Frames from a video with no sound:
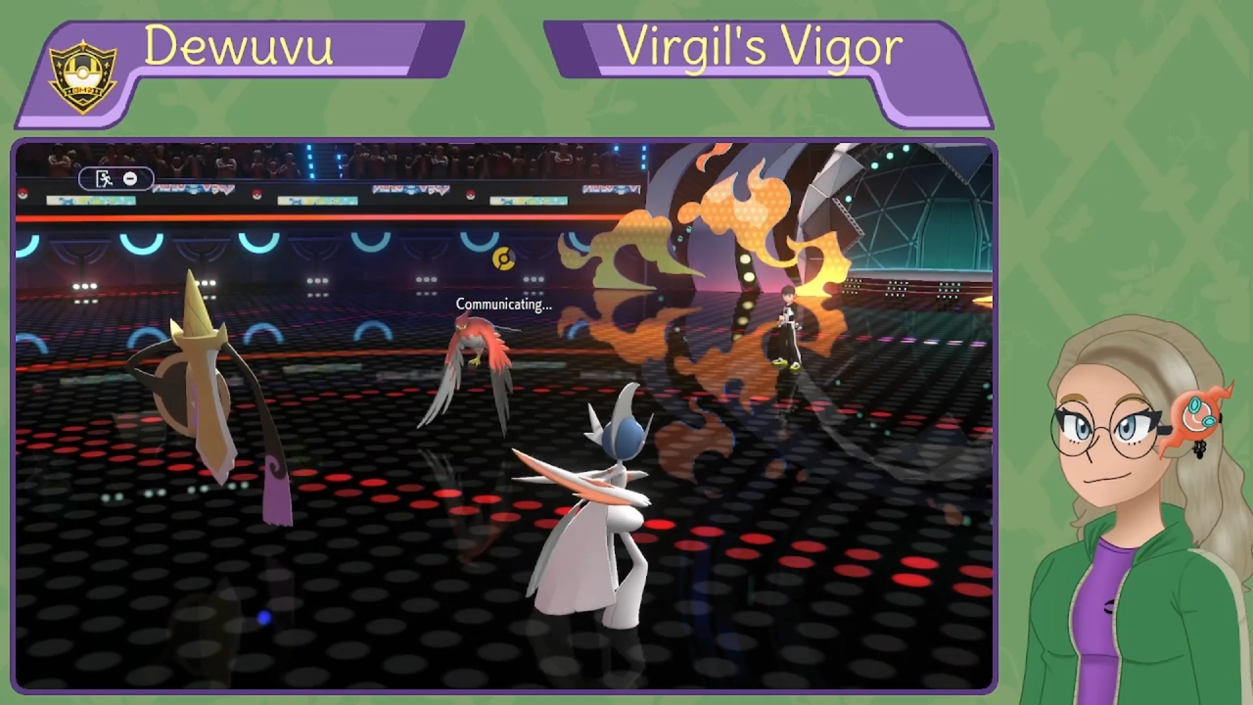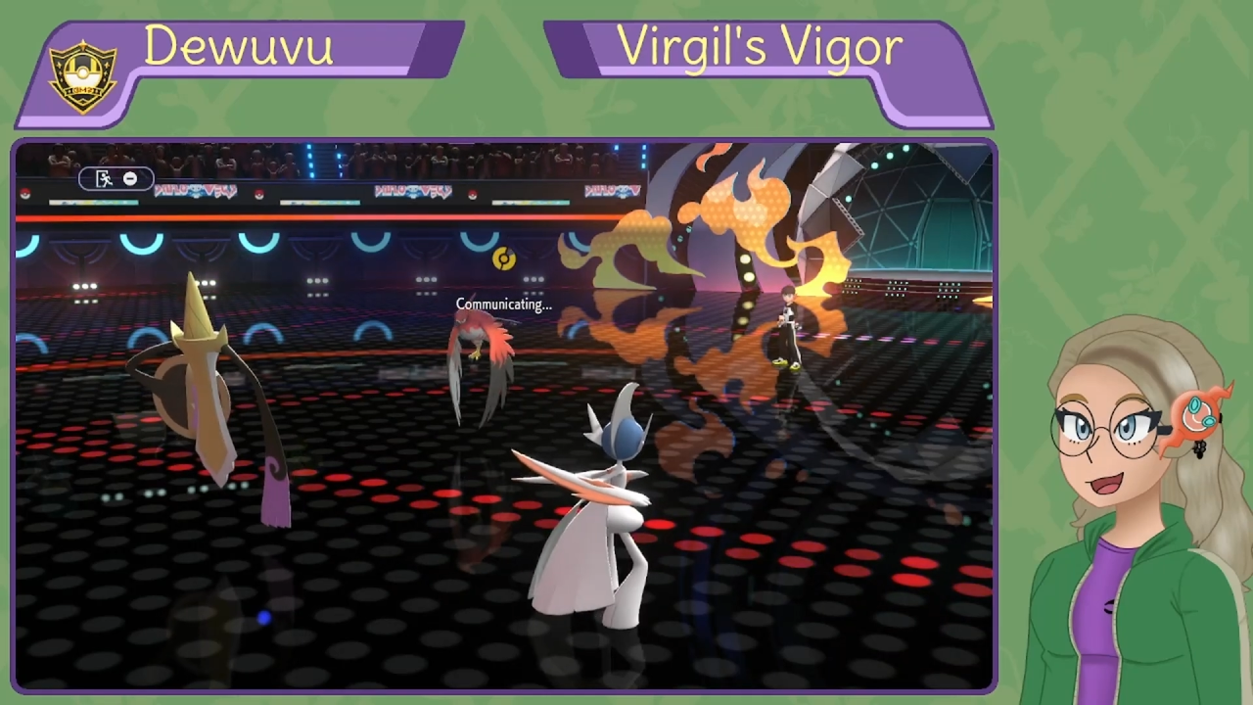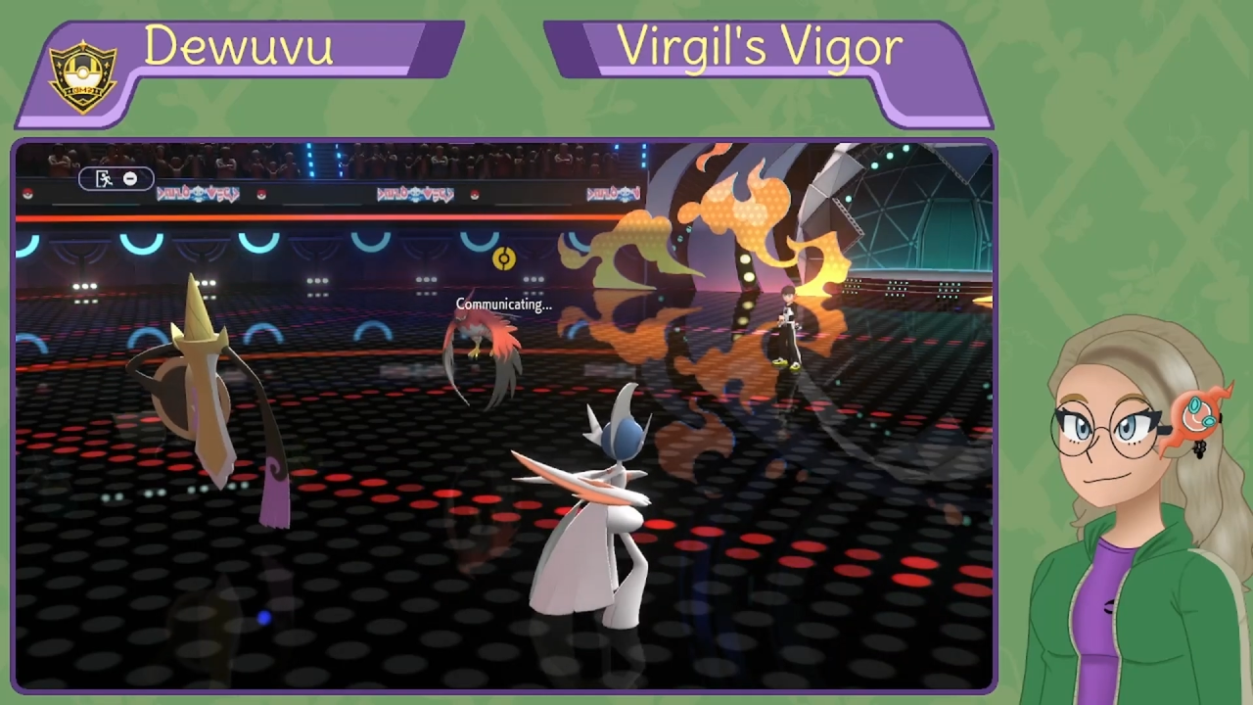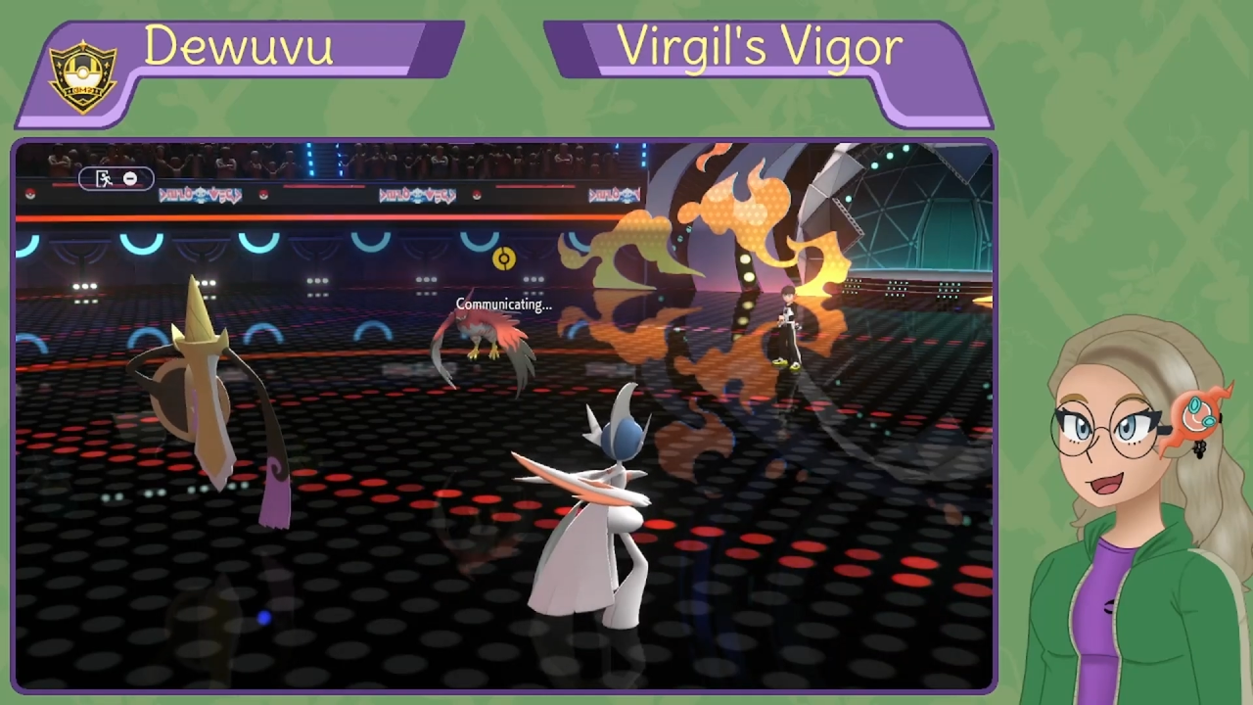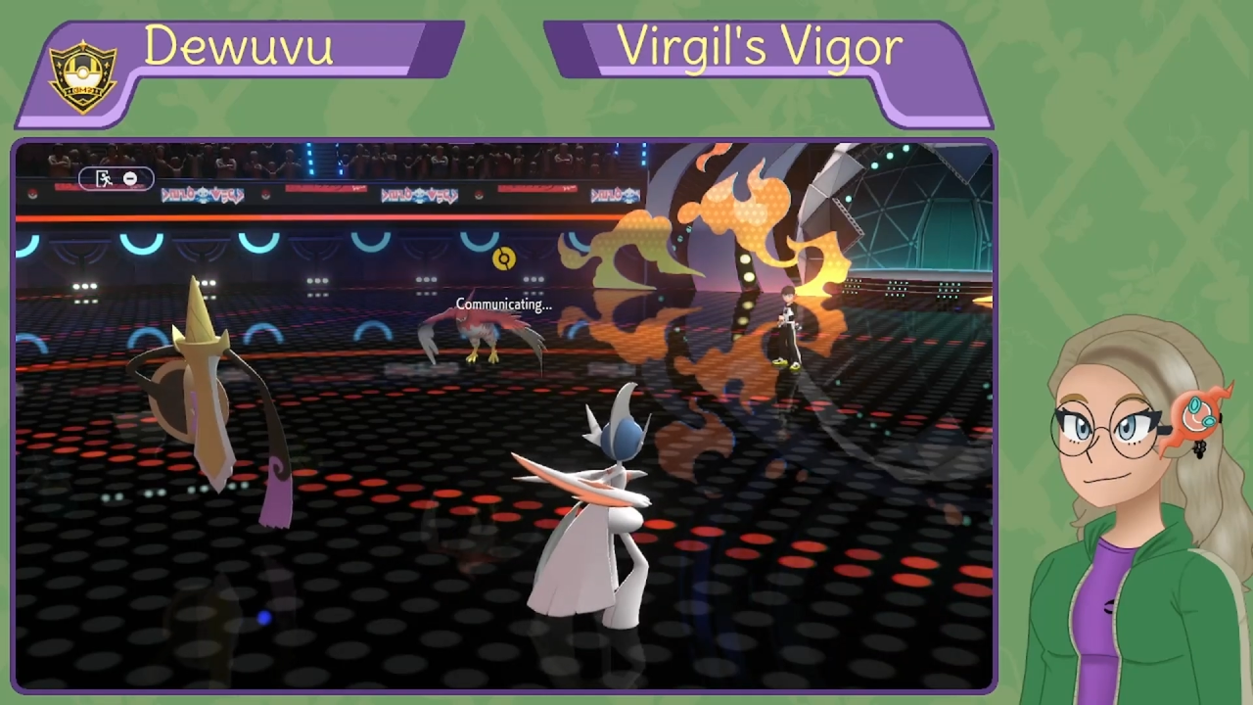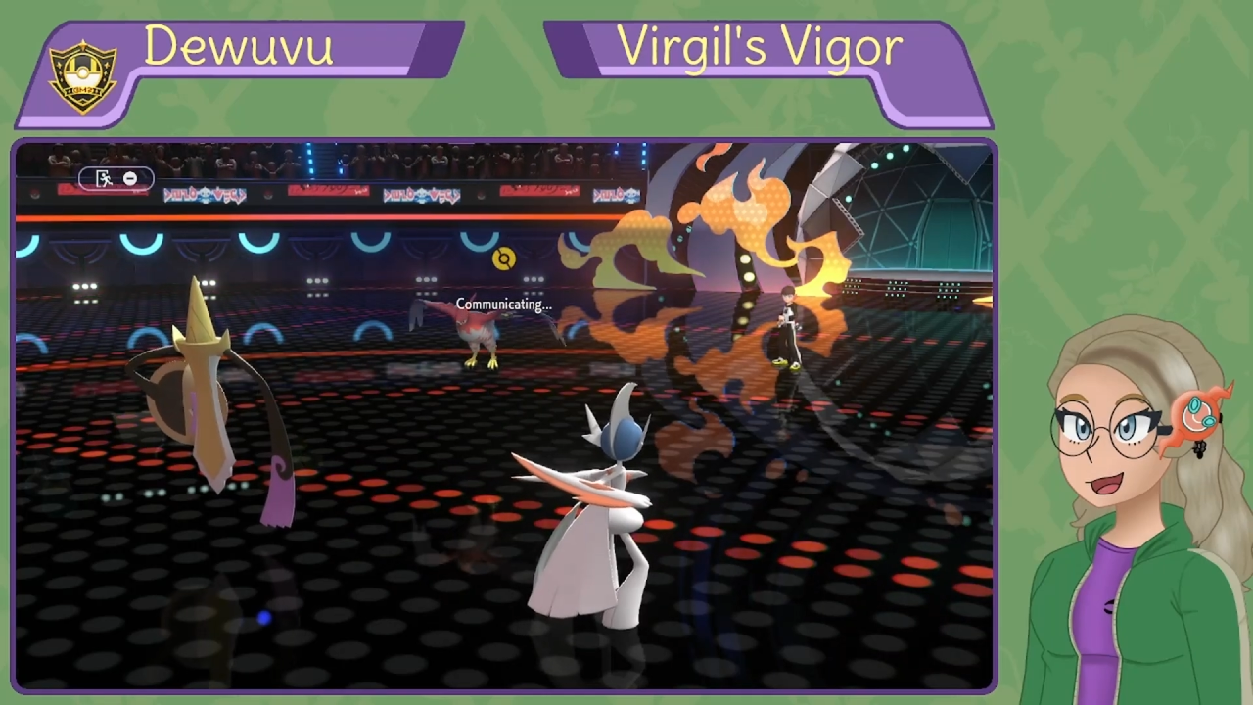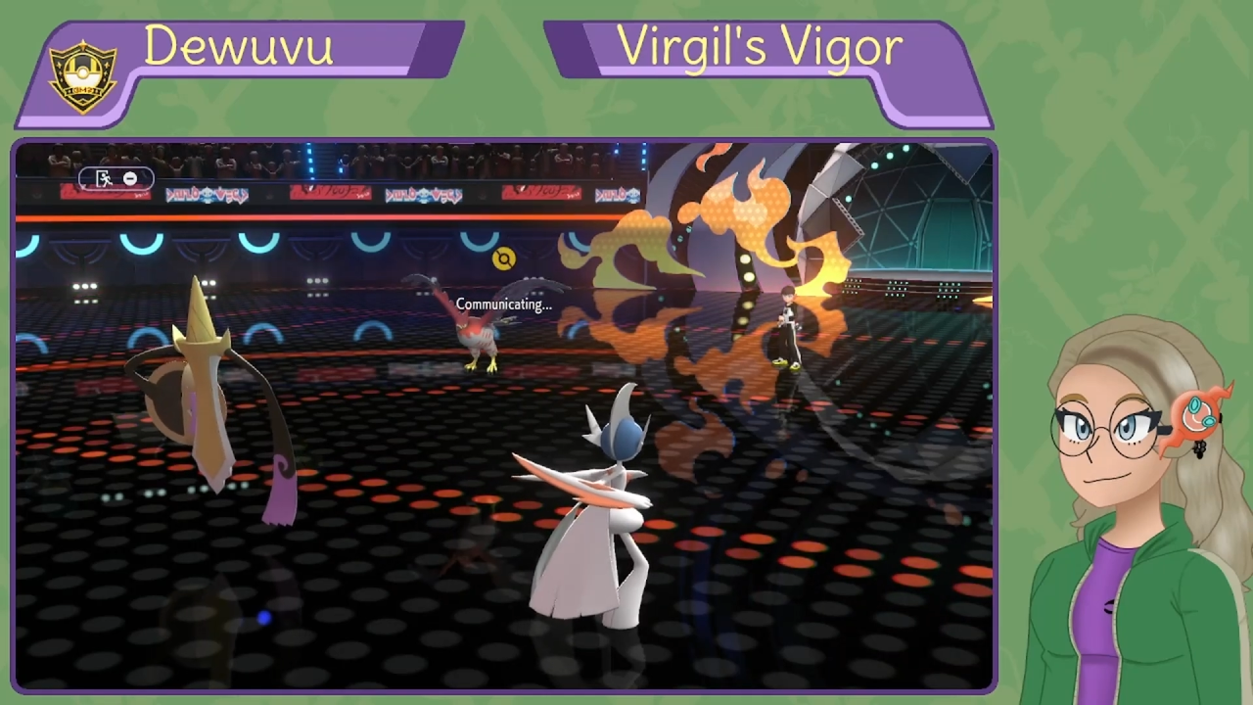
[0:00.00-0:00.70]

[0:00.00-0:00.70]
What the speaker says: Alrighty.